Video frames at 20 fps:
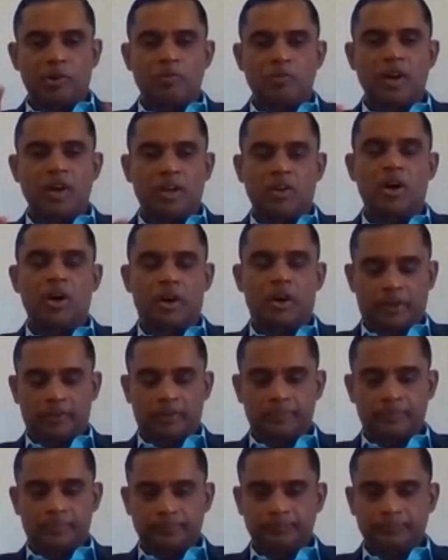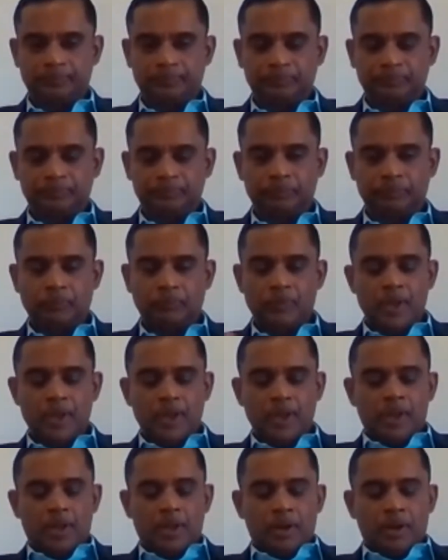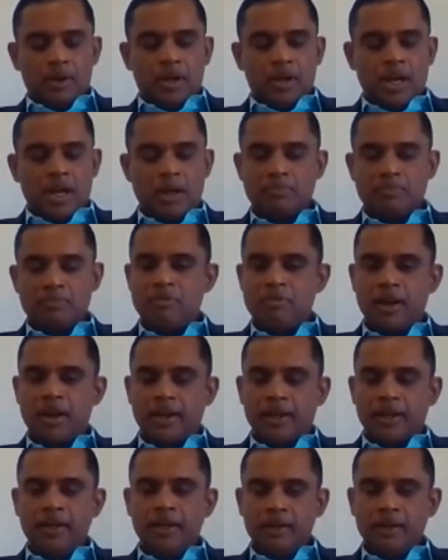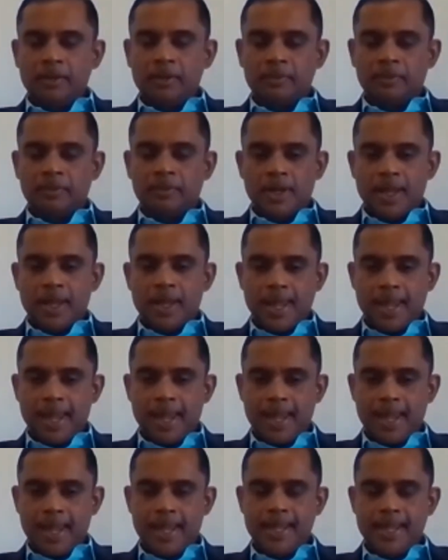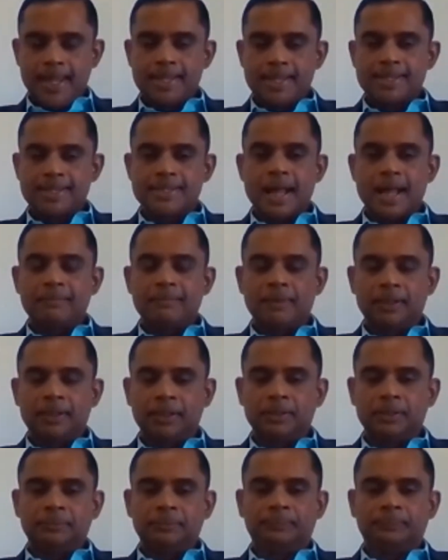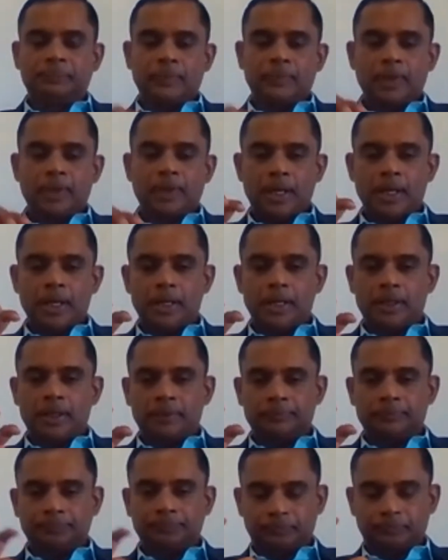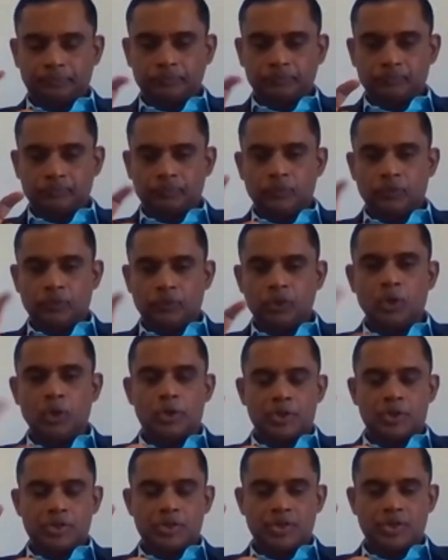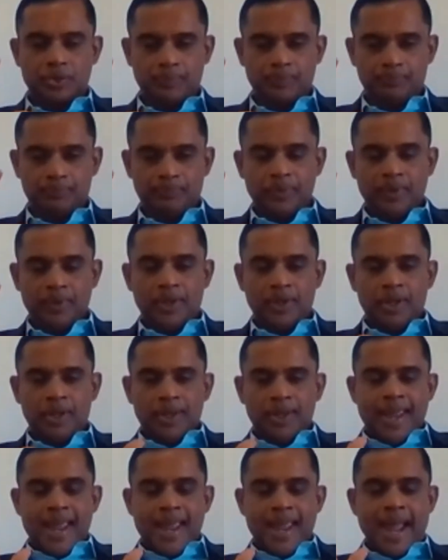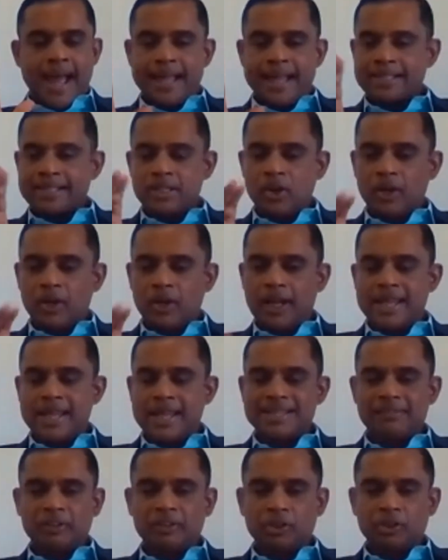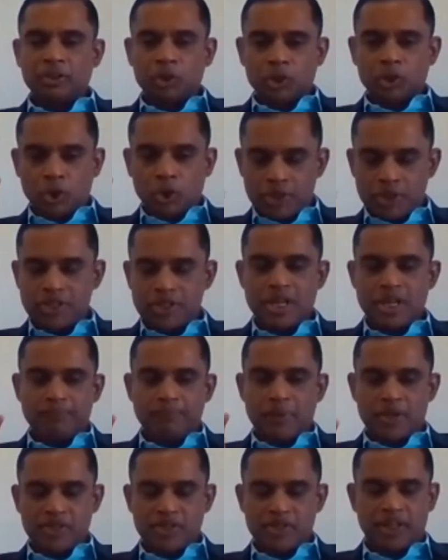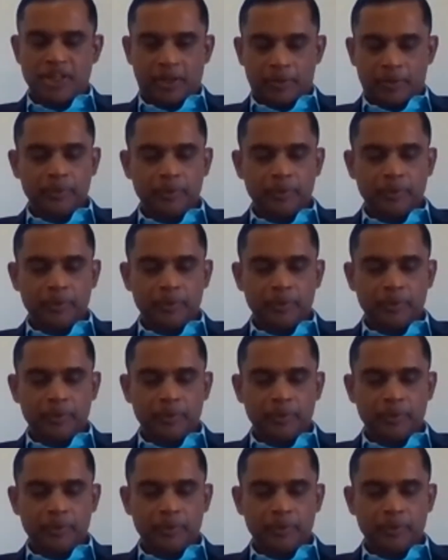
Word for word: work on. Number one is our uh, thoughts. As long as our thoughts are positive,